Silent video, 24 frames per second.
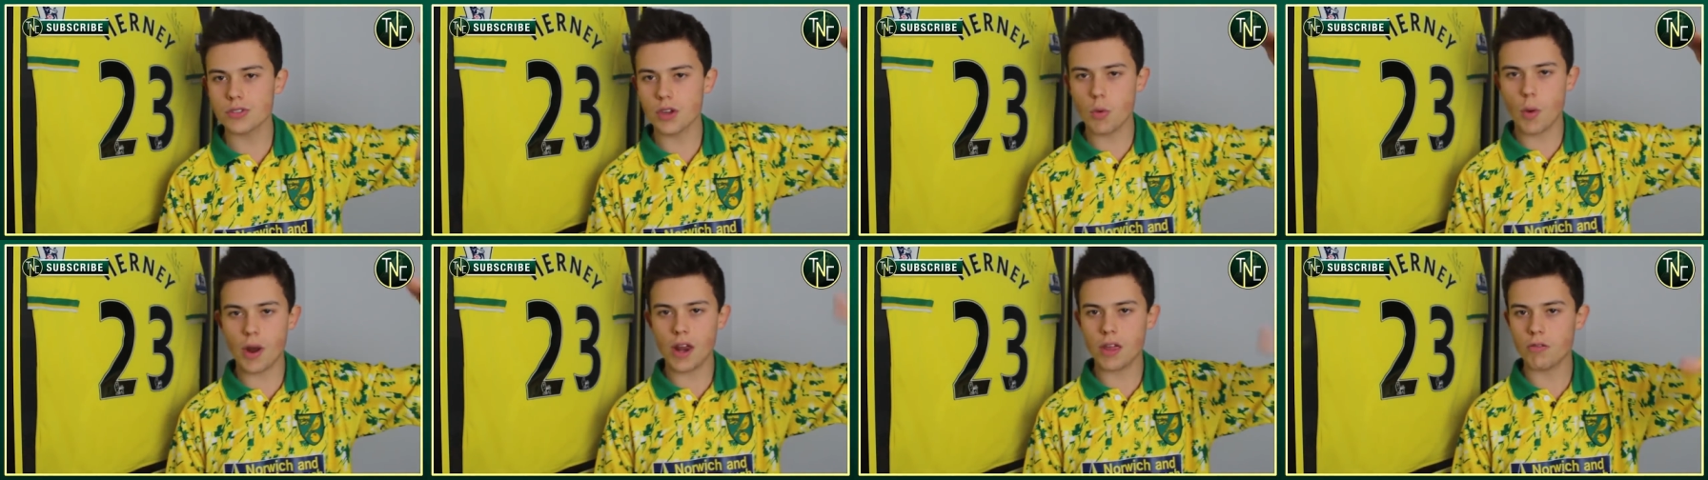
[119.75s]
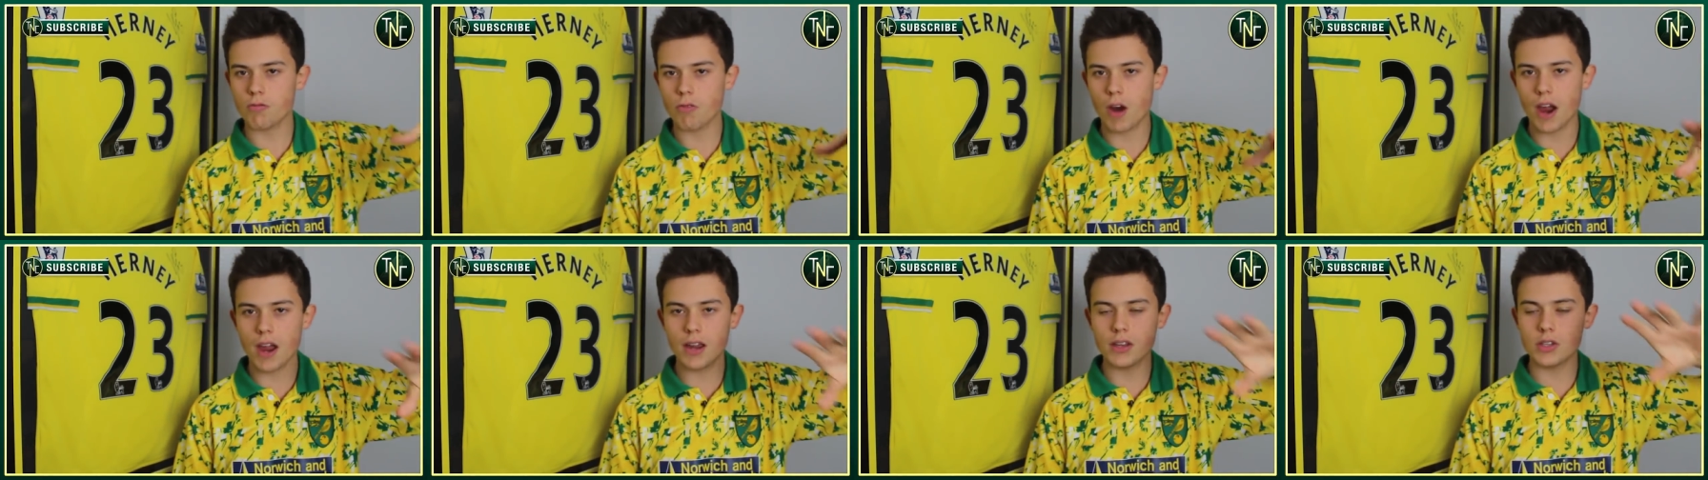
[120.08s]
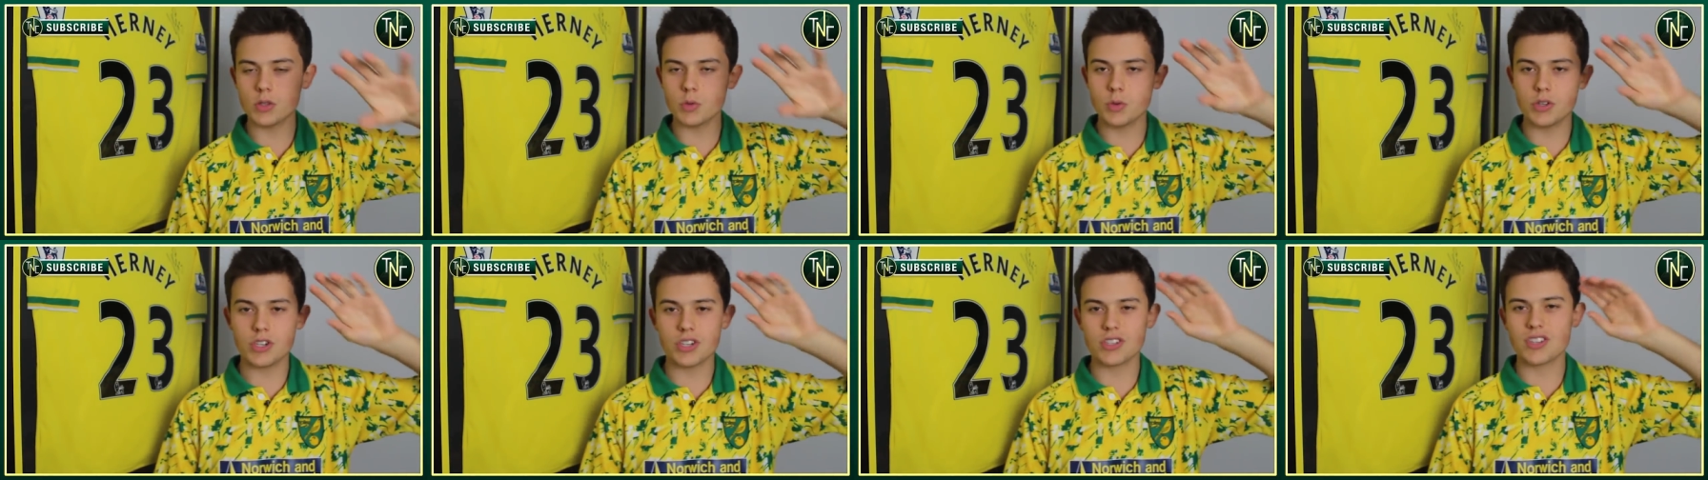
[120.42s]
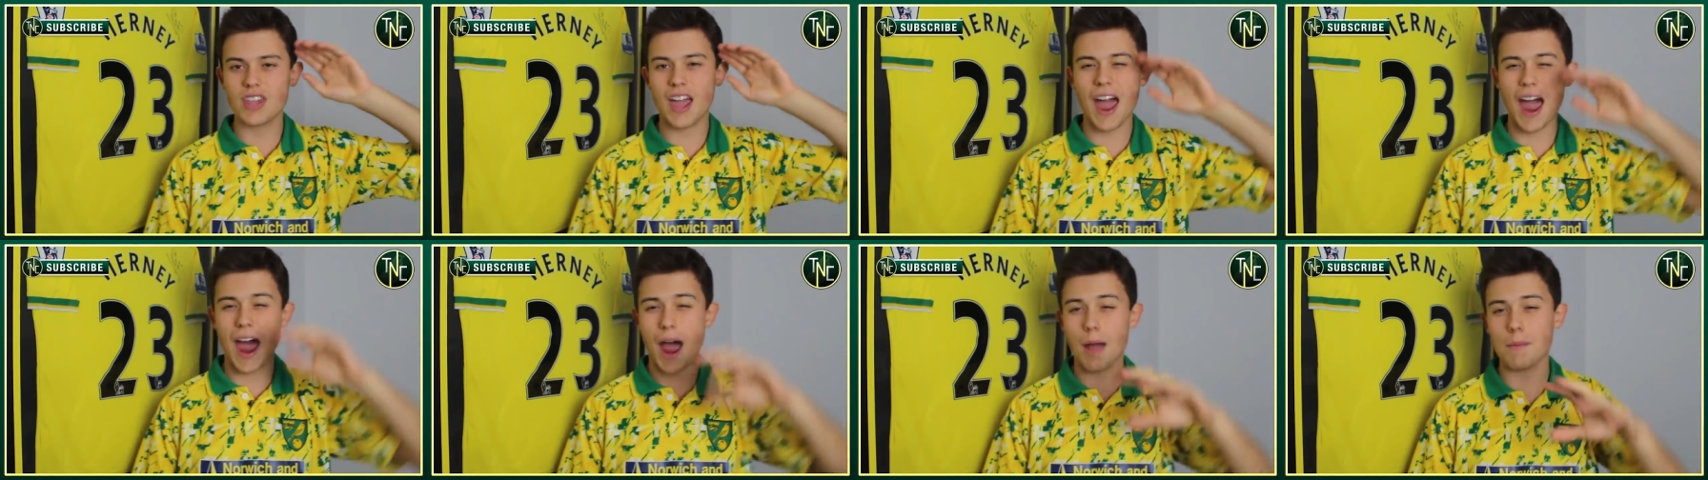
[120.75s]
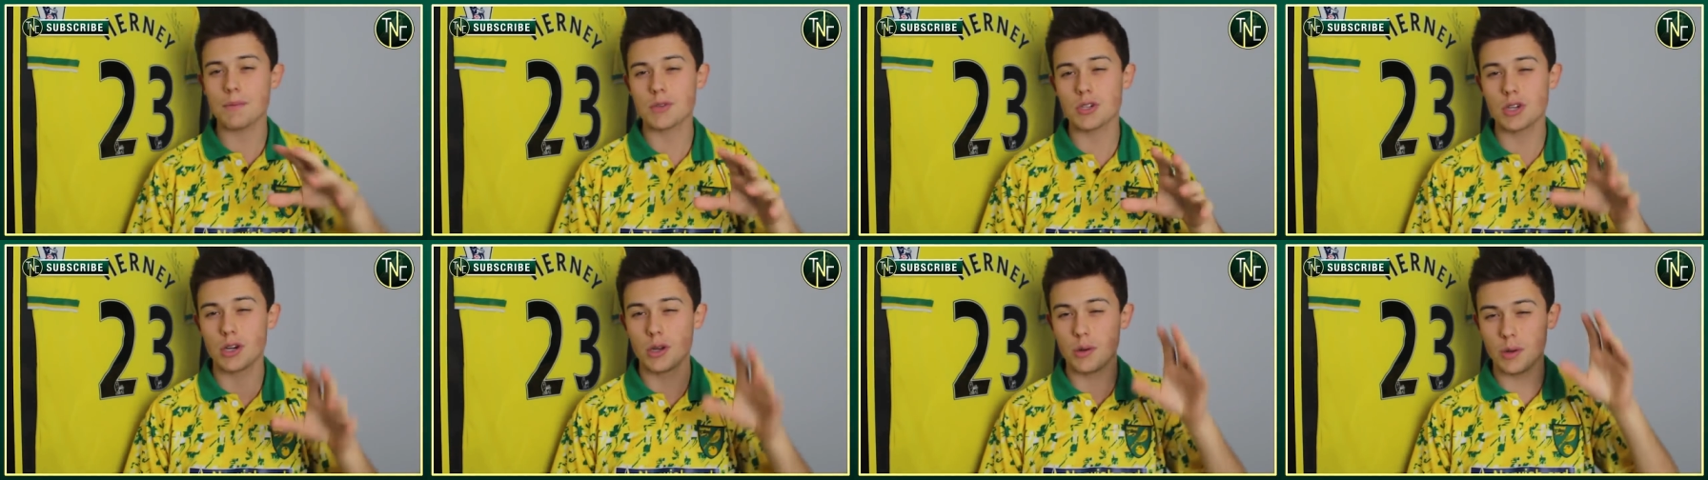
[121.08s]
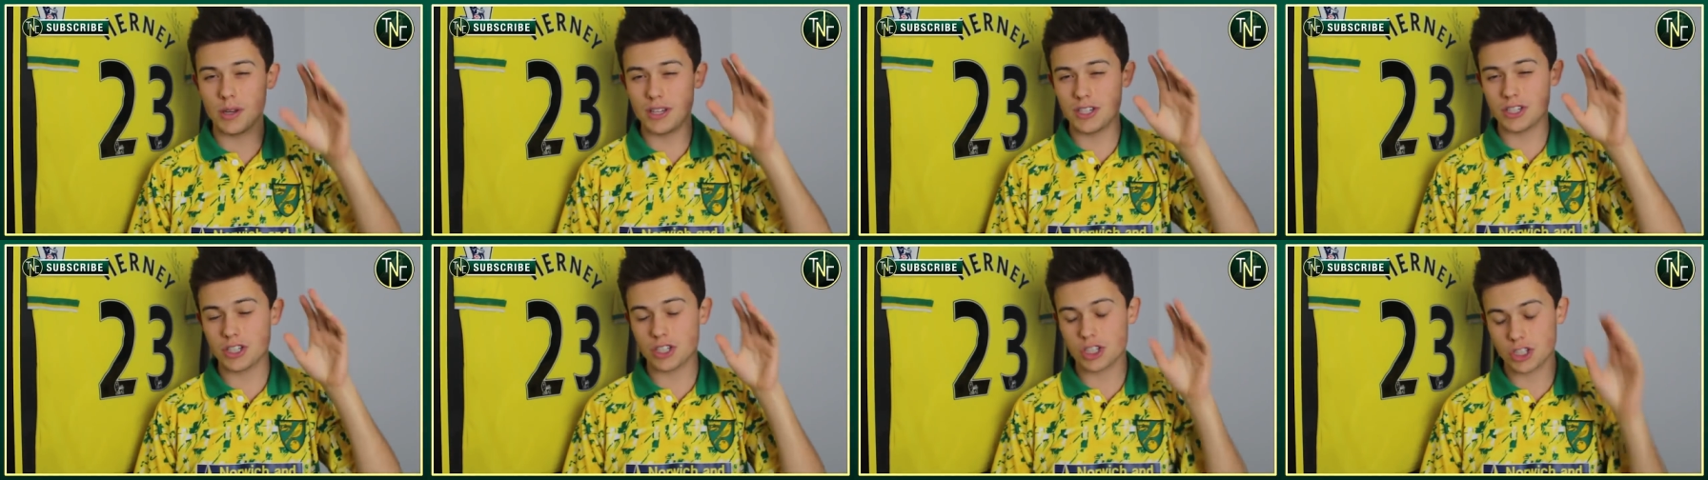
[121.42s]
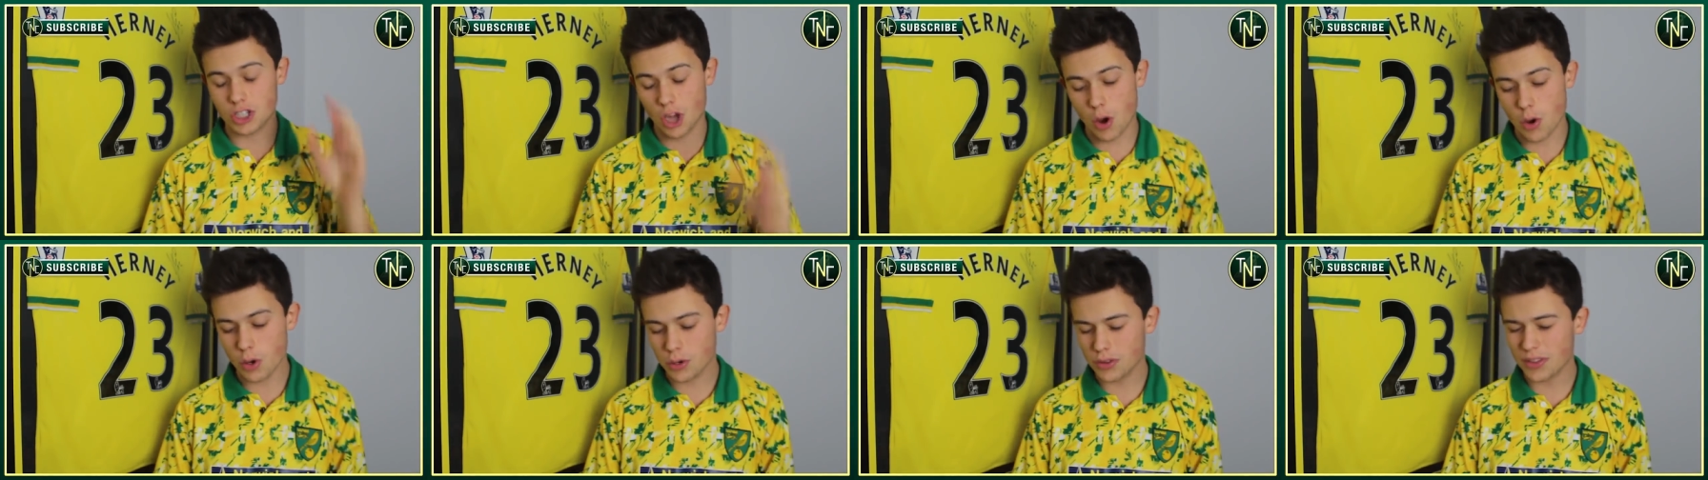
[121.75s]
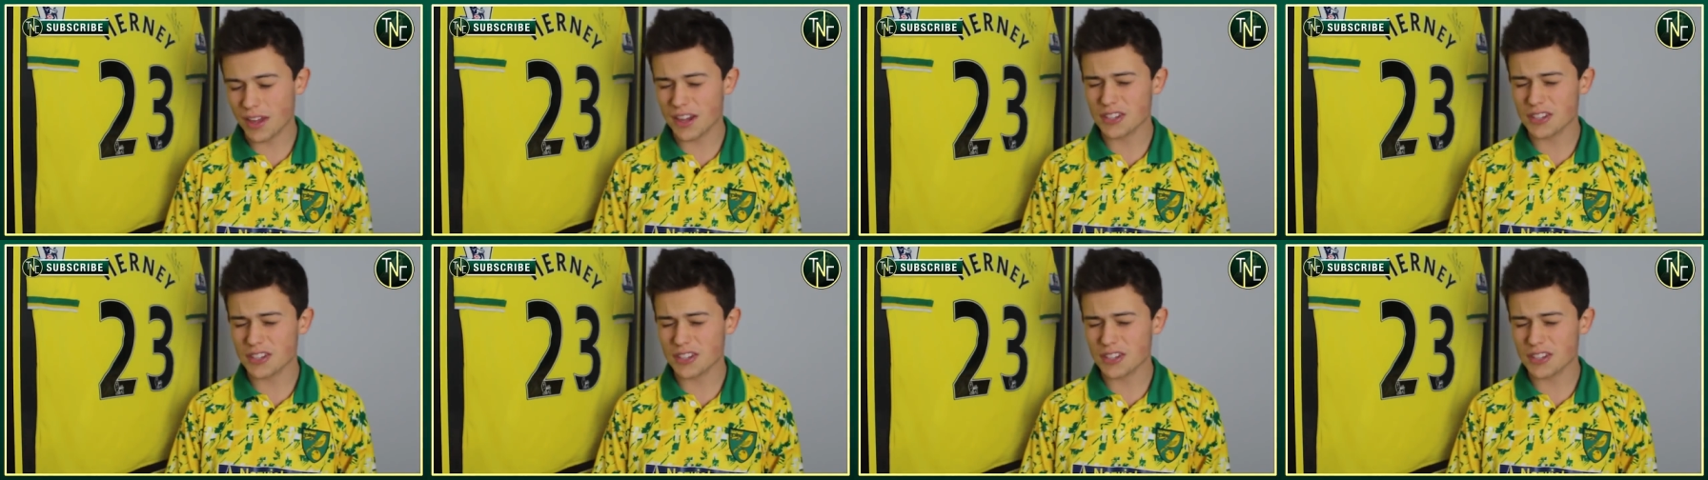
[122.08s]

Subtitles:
So when it rains, we just get absolutely soaked.